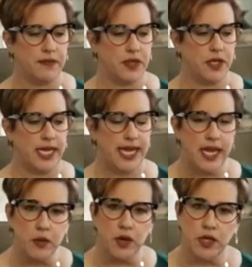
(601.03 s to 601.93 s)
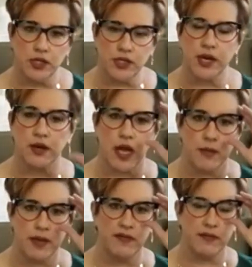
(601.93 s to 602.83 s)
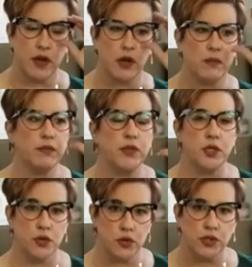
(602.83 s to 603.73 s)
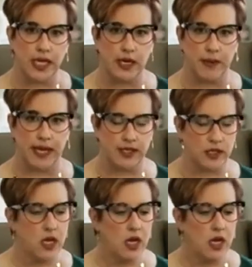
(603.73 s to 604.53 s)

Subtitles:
keywords that are coming from the Google database